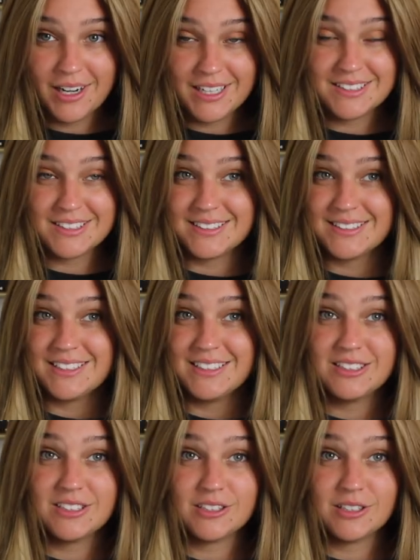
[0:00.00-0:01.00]
A sis
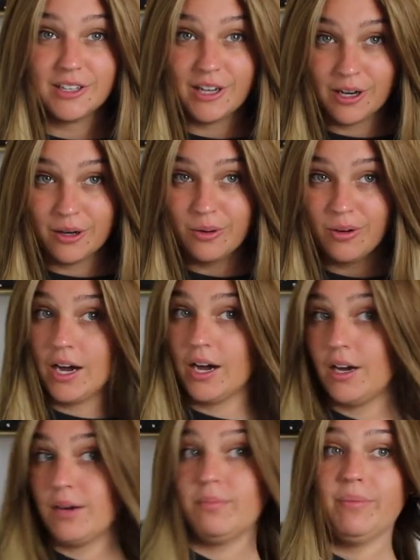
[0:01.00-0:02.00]
needs to know.
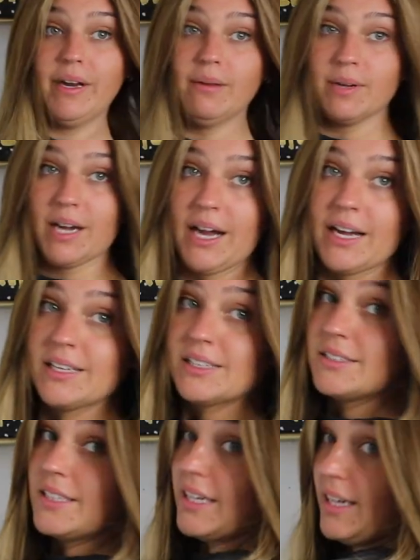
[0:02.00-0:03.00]
Um, but I'm kind
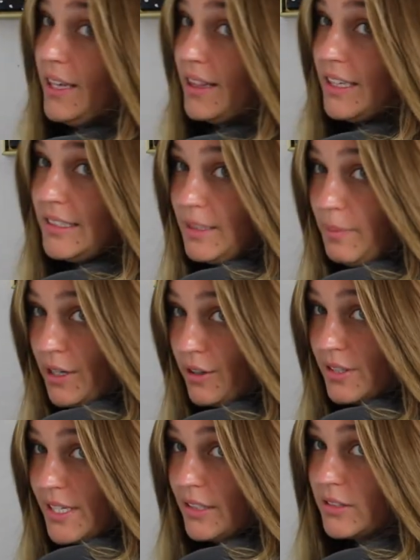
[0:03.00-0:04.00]
of digging this. I might go
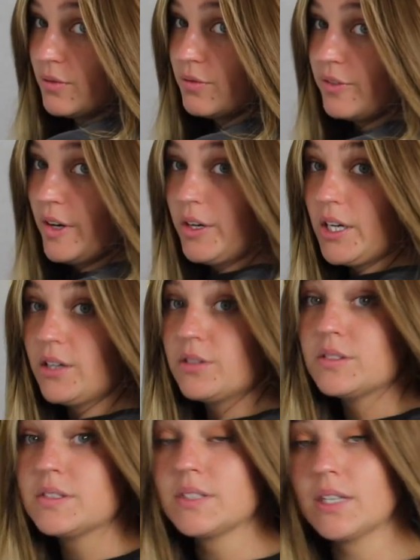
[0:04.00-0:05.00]
take some
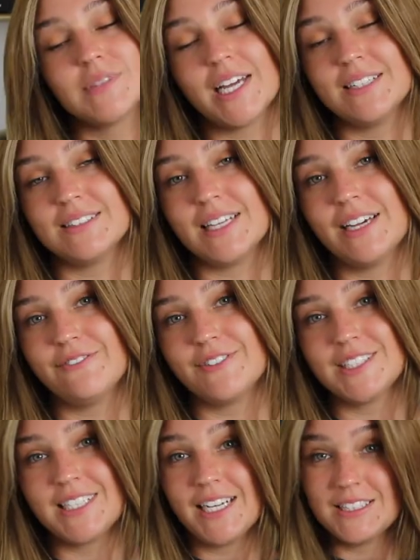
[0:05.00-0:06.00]
photos. That is it
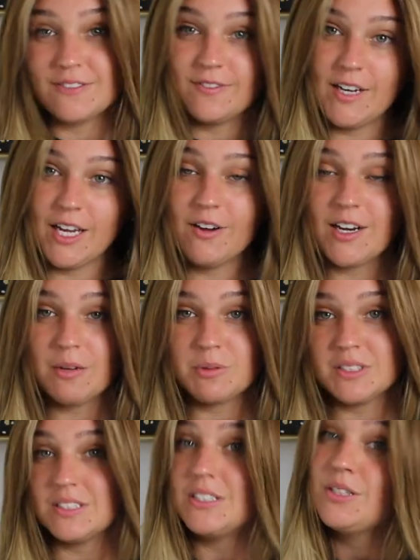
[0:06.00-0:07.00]
for today's video and I will
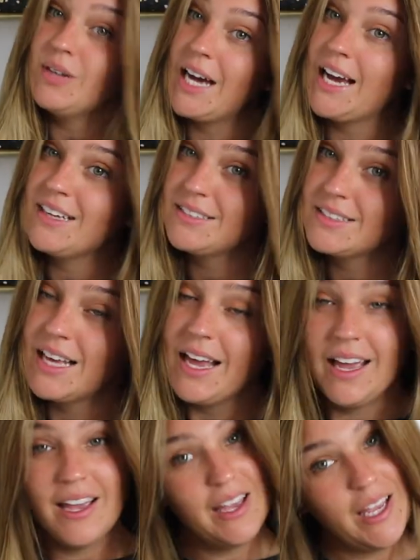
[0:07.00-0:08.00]
see you guys
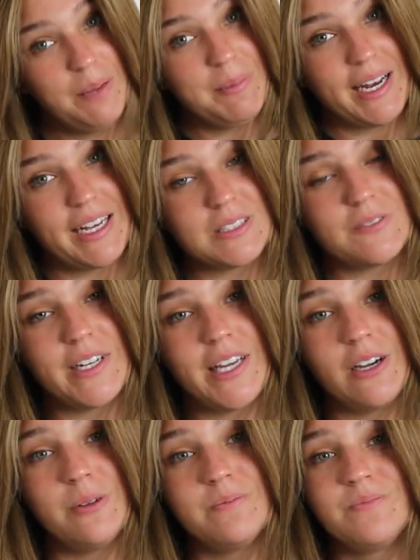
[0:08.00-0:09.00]
in my next
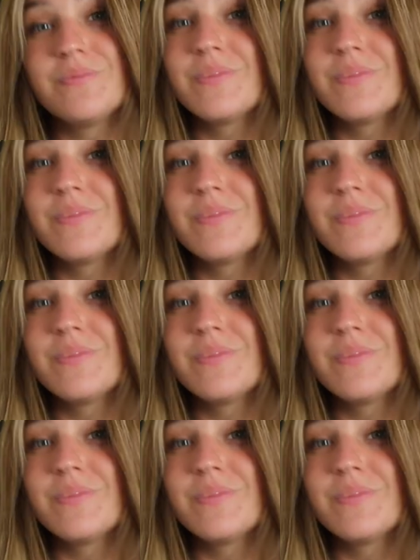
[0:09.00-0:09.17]
video.